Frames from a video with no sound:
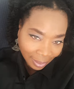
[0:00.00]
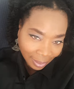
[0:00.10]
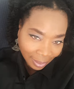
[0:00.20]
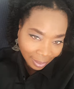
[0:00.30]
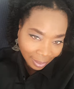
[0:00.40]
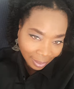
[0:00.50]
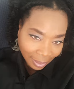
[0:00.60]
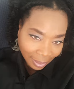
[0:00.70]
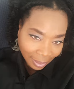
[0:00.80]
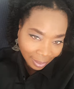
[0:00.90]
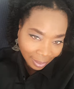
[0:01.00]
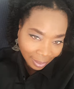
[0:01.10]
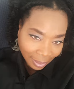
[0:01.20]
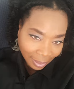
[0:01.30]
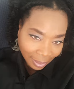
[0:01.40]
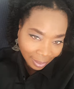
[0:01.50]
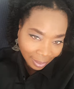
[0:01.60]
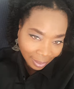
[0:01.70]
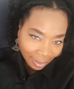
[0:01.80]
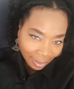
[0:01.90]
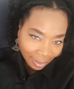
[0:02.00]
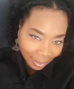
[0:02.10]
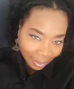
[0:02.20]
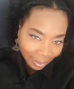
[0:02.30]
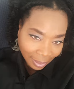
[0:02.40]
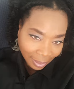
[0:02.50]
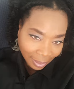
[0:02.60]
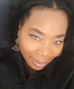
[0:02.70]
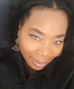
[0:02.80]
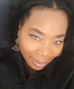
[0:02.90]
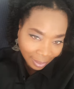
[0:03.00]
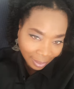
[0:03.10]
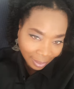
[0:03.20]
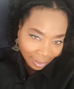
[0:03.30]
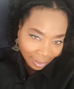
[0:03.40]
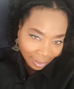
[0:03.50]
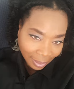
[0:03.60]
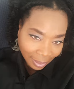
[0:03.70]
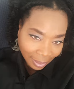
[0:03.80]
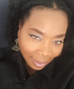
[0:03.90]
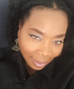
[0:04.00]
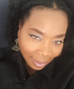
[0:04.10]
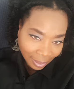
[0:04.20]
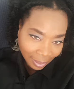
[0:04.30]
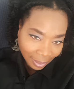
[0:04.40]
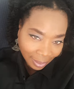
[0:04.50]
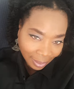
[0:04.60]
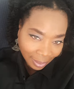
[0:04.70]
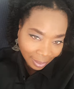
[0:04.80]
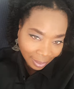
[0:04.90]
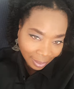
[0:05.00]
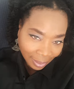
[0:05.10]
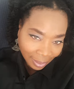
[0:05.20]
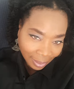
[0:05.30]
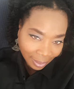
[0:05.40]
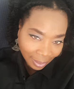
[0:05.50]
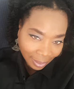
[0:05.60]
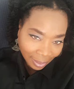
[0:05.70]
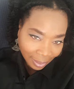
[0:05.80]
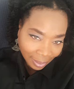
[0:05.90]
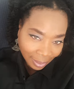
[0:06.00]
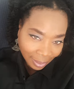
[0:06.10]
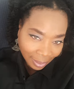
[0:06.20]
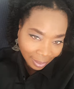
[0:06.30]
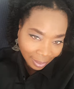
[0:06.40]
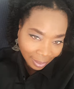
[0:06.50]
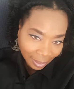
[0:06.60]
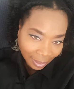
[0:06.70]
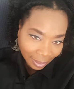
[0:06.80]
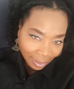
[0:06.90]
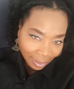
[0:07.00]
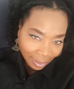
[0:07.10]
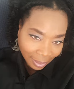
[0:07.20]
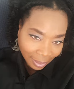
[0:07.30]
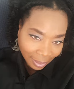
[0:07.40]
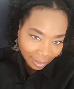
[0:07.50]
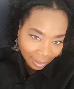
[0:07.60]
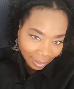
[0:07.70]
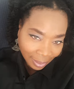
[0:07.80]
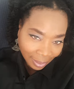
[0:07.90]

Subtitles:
(no lip movement)